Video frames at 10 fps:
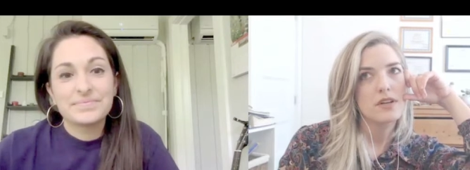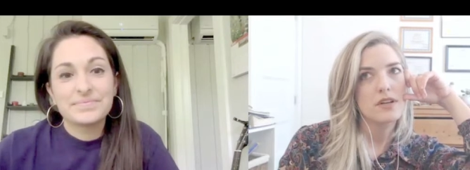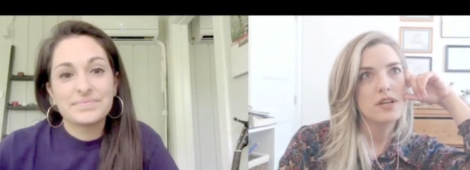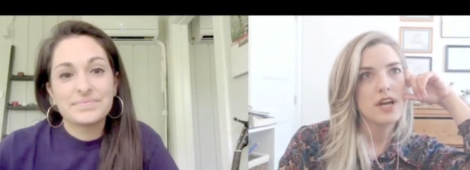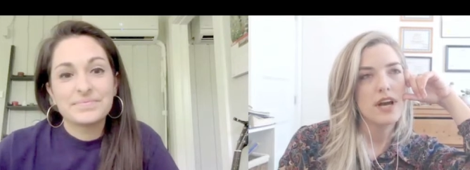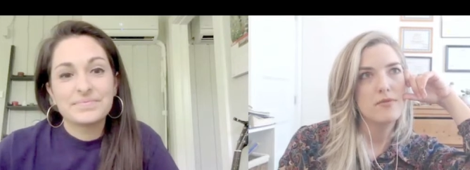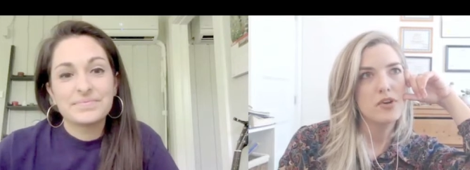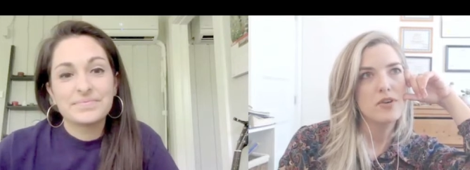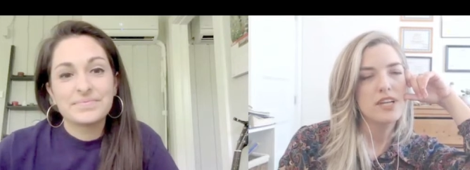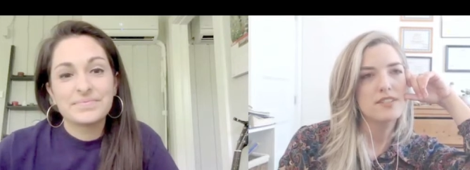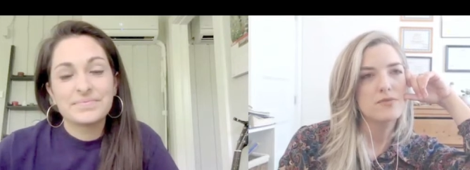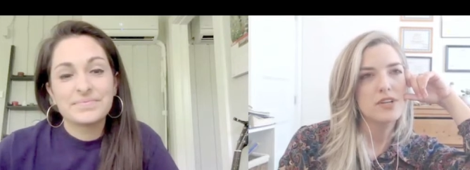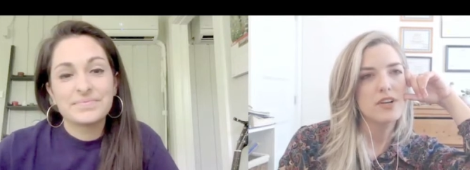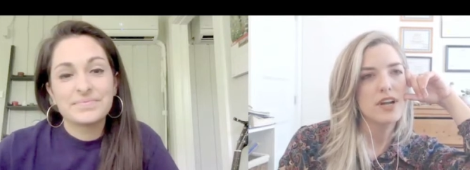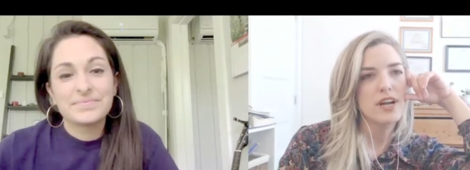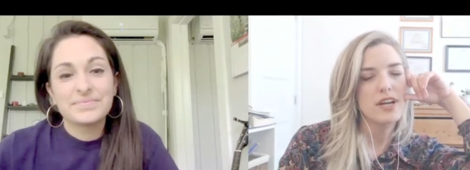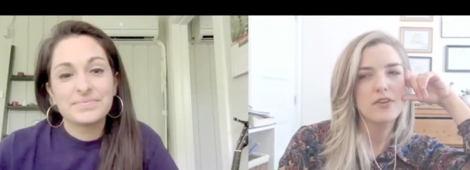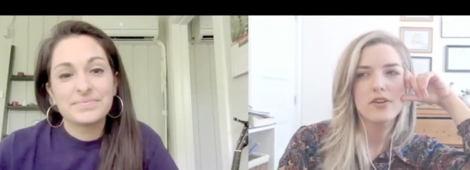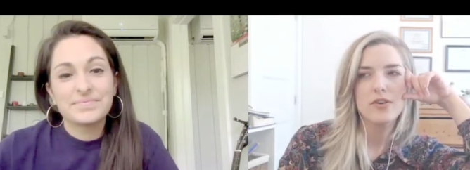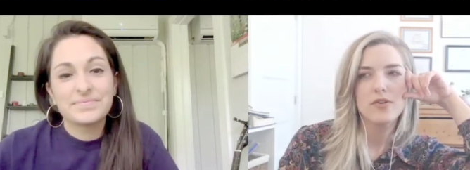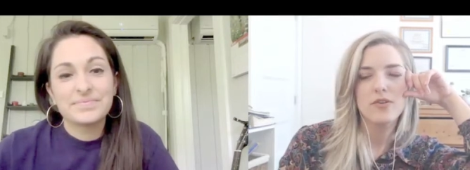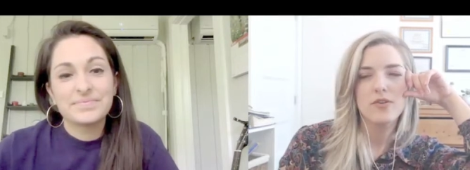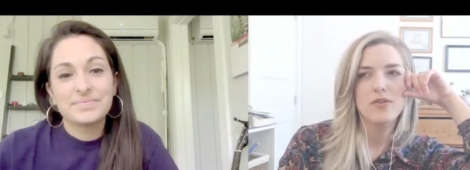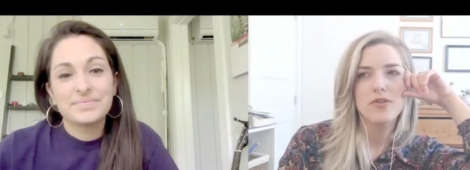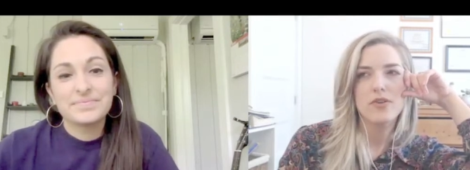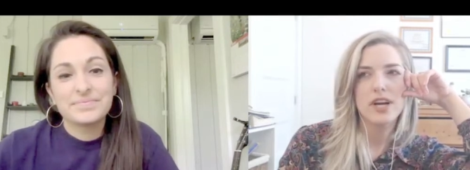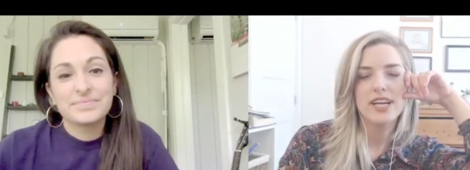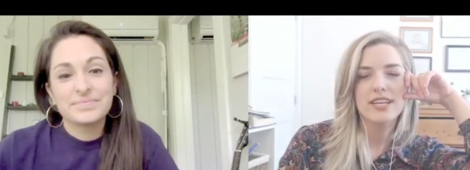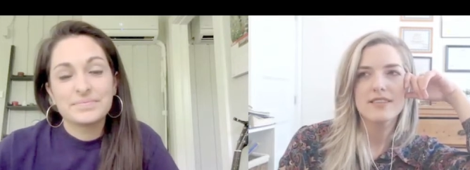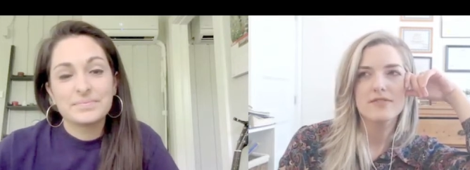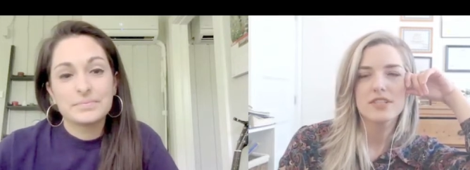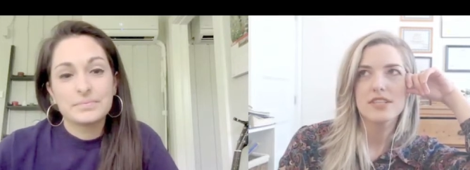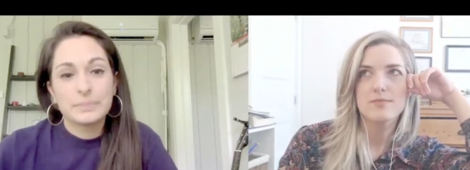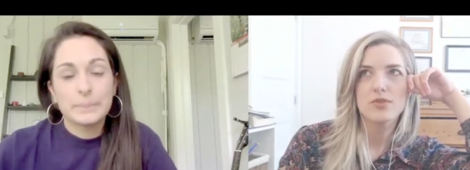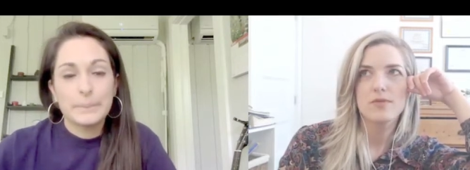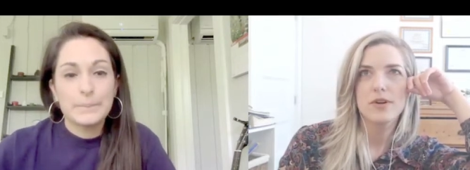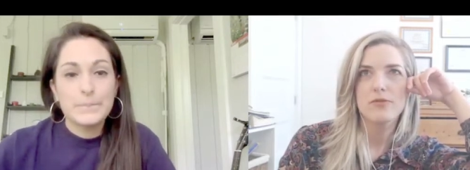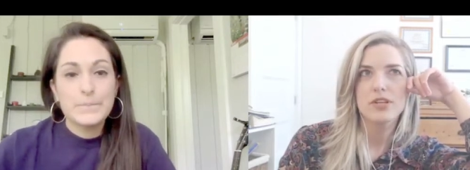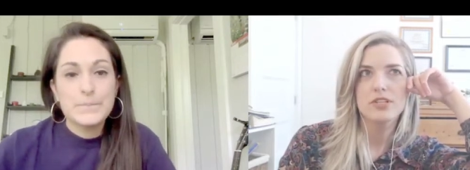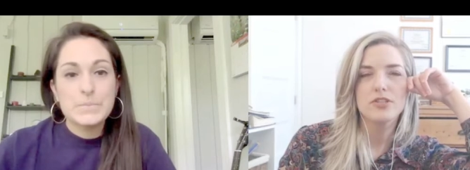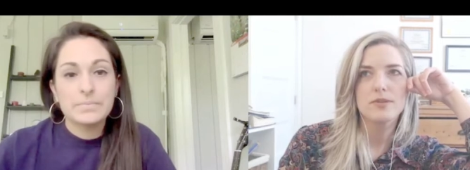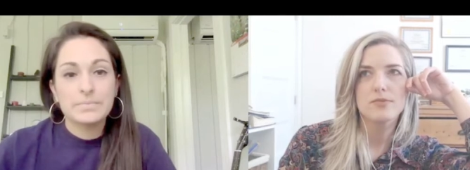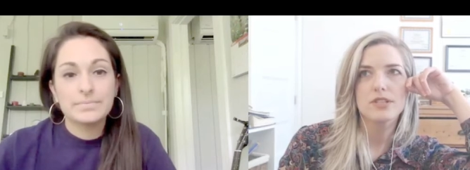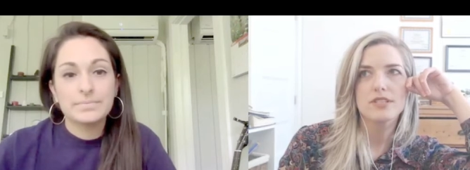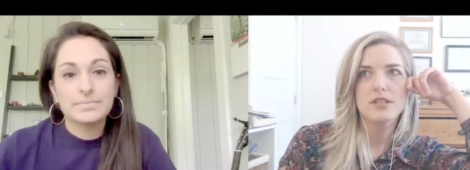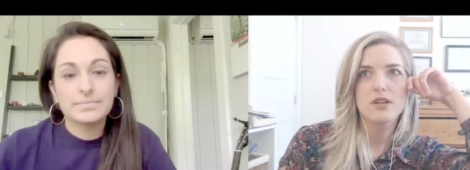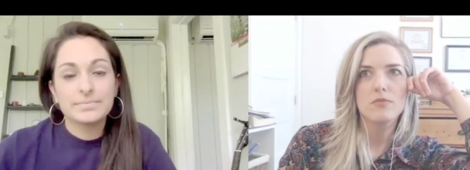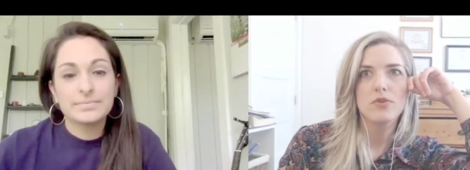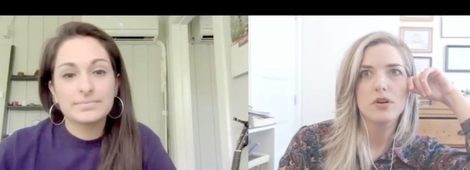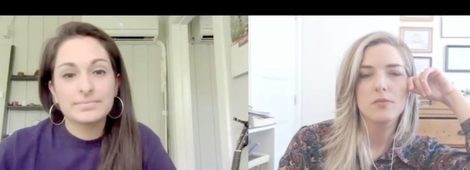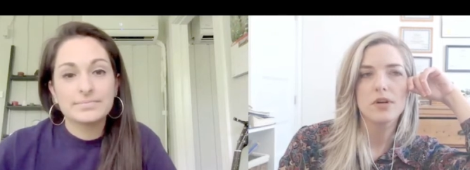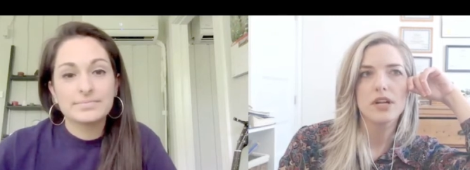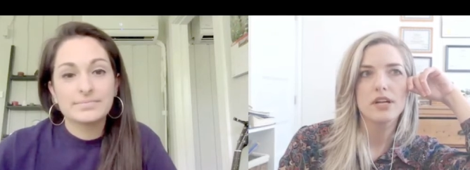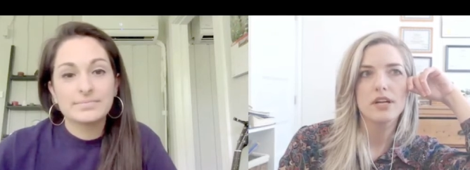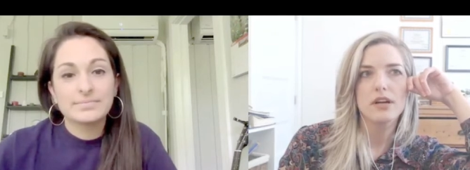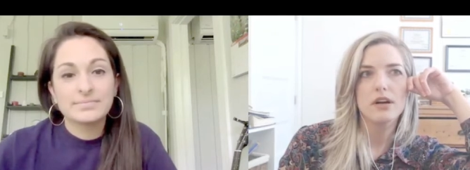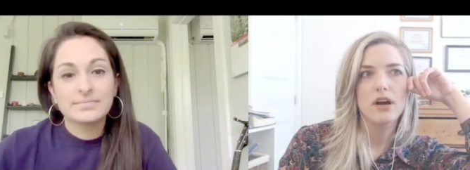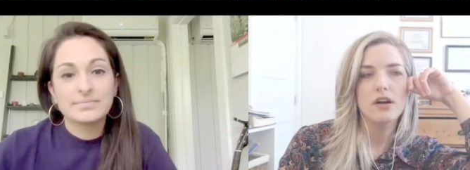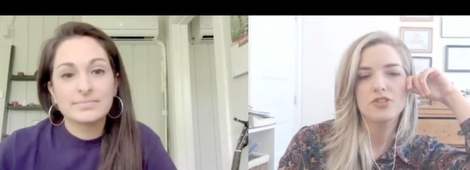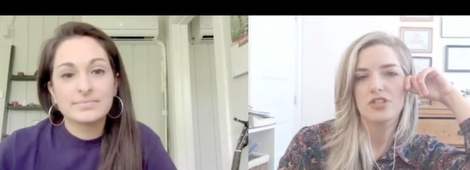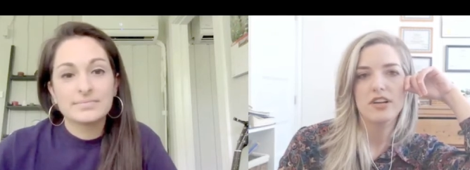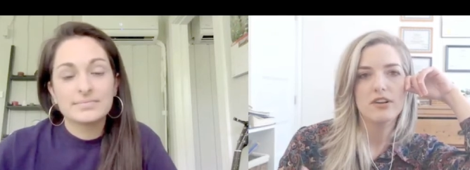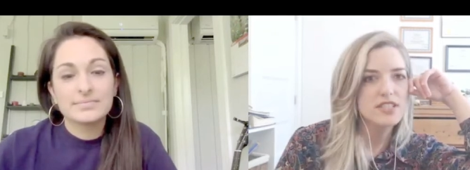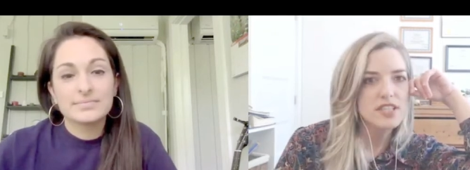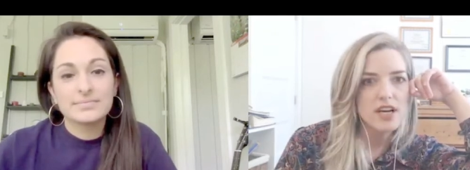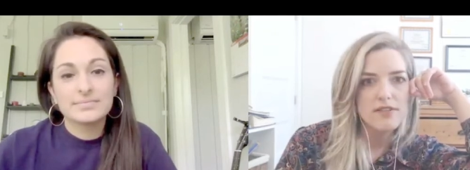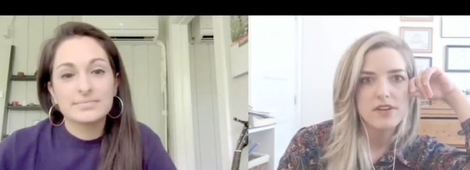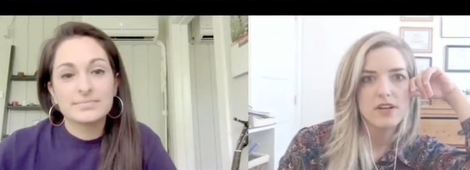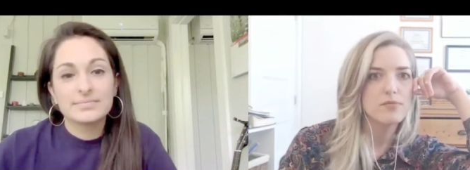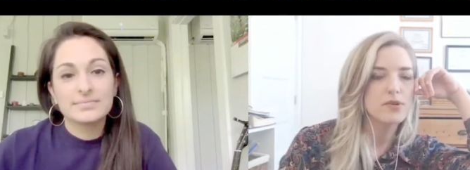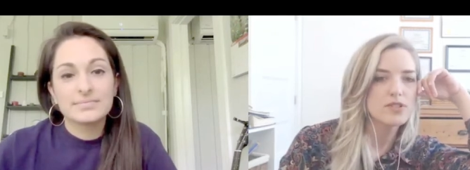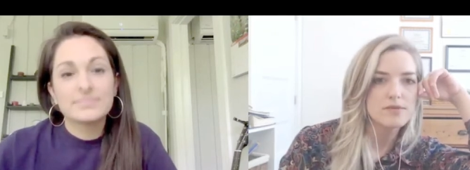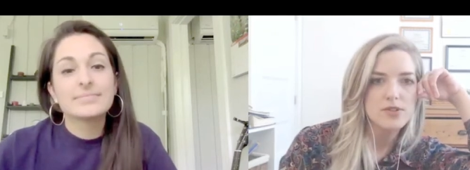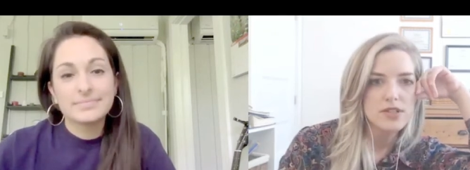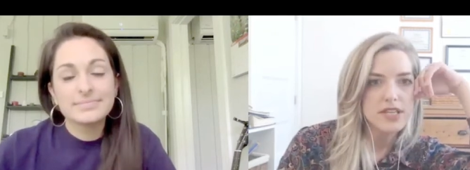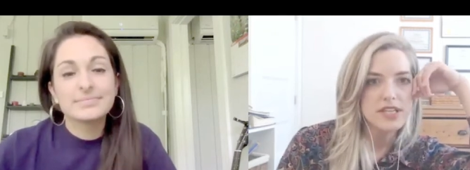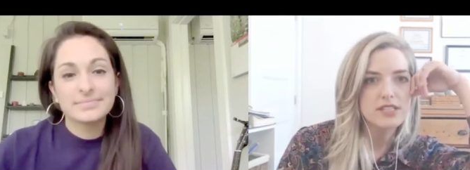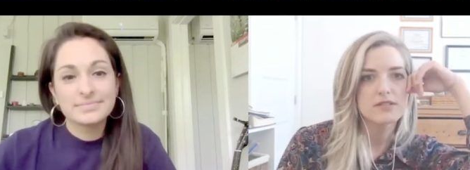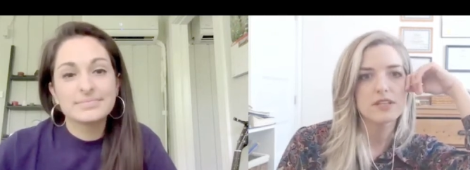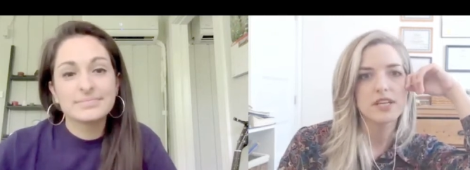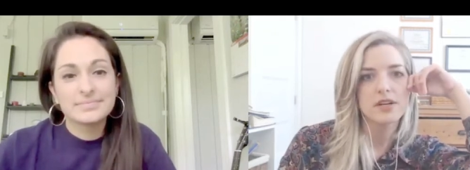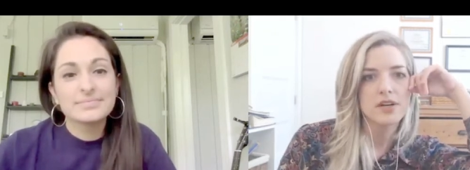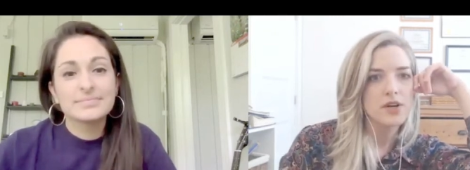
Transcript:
Speaker 1: yeah, I don't. It's weird. I, I don't know. I guess I have to explore my relationship with this a little more, but I, I'll share stuff and I'll post about things like,